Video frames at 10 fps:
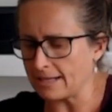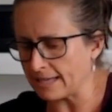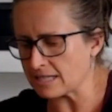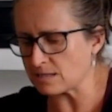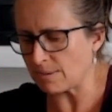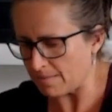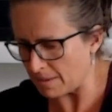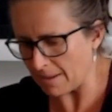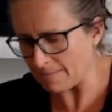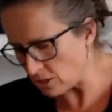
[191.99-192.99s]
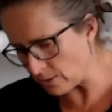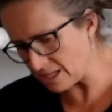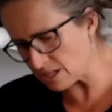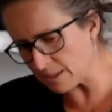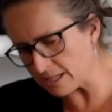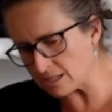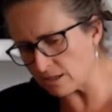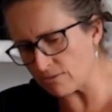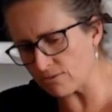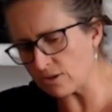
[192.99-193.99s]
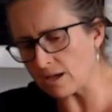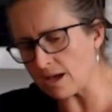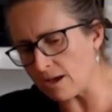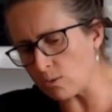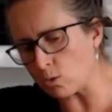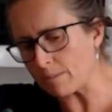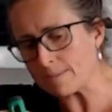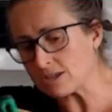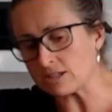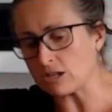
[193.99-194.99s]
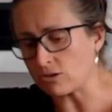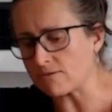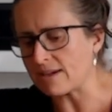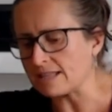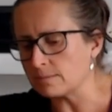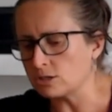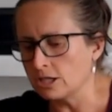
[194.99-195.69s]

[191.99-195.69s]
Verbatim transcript: Leeks might be maybe too expensive uh, or maybe they're not available.